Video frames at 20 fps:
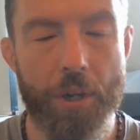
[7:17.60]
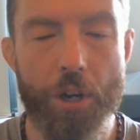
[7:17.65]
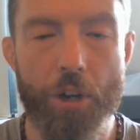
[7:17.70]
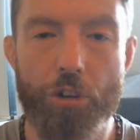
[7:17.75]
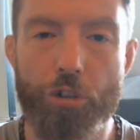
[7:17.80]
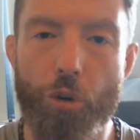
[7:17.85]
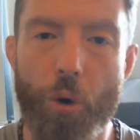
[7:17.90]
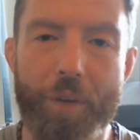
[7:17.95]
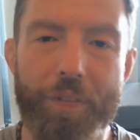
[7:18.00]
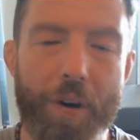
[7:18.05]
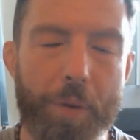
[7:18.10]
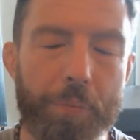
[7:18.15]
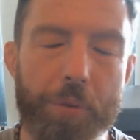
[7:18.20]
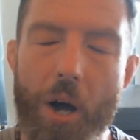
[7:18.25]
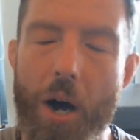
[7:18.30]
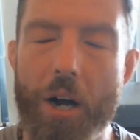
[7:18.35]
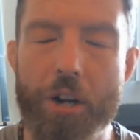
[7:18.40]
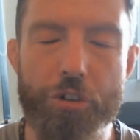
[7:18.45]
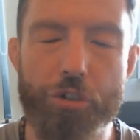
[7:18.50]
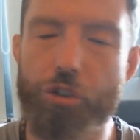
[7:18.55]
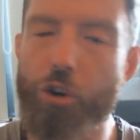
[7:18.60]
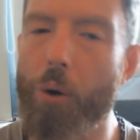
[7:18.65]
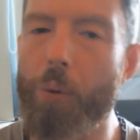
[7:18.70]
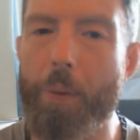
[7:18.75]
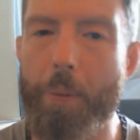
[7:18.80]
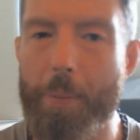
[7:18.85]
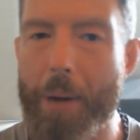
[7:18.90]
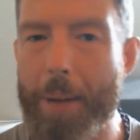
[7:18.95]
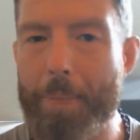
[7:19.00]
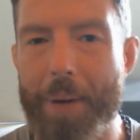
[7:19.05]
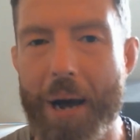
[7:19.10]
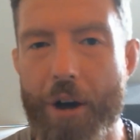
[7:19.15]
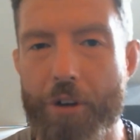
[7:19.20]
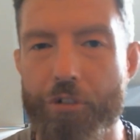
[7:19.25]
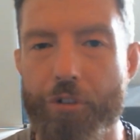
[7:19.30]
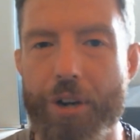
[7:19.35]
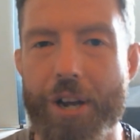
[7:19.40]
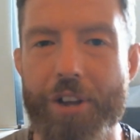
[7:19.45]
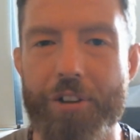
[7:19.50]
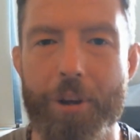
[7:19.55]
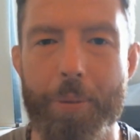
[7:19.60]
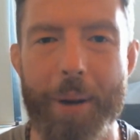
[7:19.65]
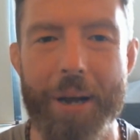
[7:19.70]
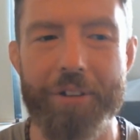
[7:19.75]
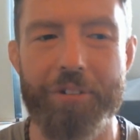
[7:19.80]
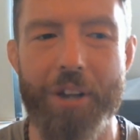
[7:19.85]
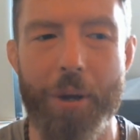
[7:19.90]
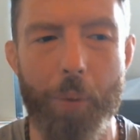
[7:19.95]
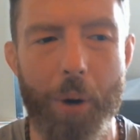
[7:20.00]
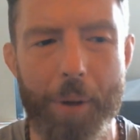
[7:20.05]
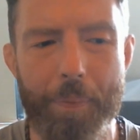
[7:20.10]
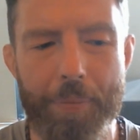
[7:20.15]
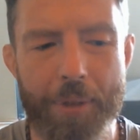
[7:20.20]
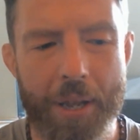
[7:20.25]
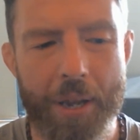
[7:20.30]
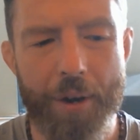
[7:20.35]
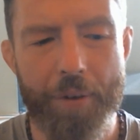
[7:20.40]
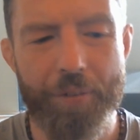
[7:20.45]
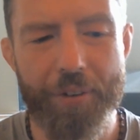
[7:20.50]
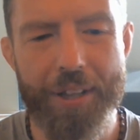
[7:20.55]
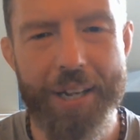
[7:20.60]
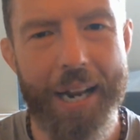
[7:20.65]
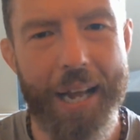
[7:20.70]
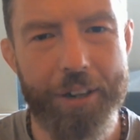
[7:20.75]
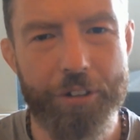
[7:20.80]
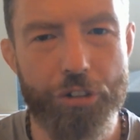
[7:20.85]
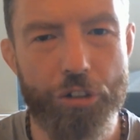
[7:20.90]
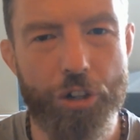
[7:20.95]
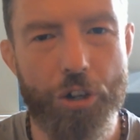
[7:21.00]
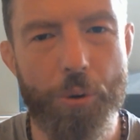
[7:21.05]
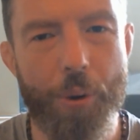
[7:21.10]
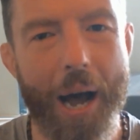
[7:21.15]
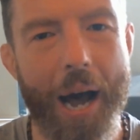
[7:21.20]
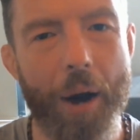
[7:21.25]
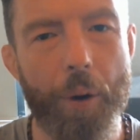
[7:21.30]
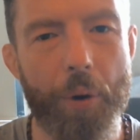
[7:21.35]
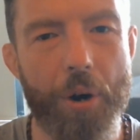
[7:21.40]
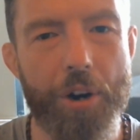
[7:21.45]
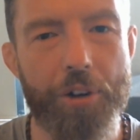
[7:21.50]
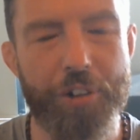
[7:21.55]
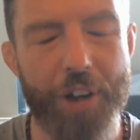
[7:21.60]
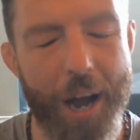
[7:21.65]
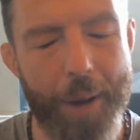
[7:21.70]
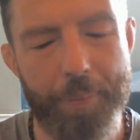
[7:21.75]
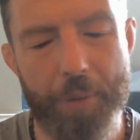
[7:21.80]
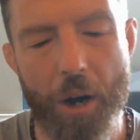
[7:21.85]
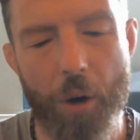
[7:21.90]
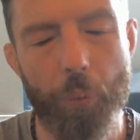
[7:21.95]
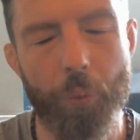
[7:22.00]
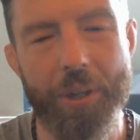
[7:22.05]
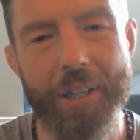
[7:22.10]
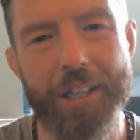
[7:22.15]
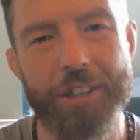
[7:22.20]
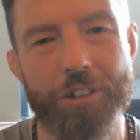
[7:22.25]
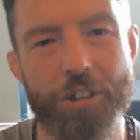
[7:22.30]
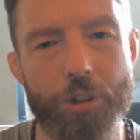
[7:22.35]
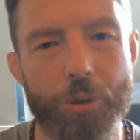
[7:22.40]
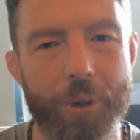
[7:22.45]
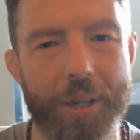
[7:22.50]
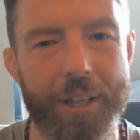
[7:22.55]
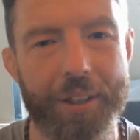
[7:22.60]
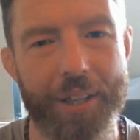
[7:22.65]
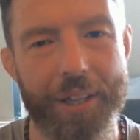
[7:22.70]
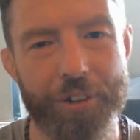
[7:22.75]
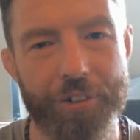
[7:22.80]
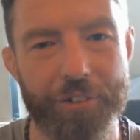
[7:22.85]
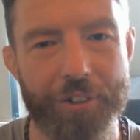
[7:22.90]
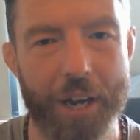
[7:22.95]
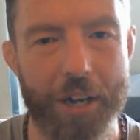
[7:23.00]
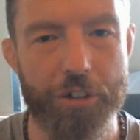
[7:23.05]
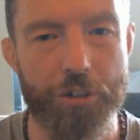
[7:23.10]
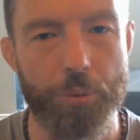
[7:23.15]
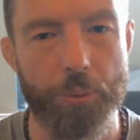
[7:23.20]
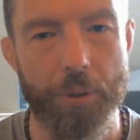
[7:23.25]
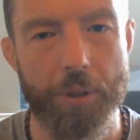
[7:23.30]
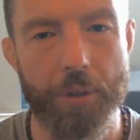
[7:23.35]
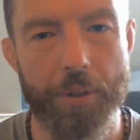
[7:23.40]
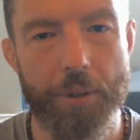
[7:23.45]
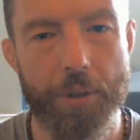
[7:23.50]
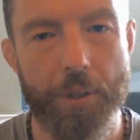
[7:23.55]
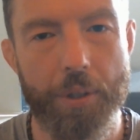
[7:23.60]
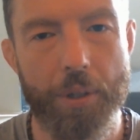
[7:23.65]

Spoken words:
So if I'm not sure what my boundary is, I might say, well, for the next 2 hours, I'm not willing to do anything sexual.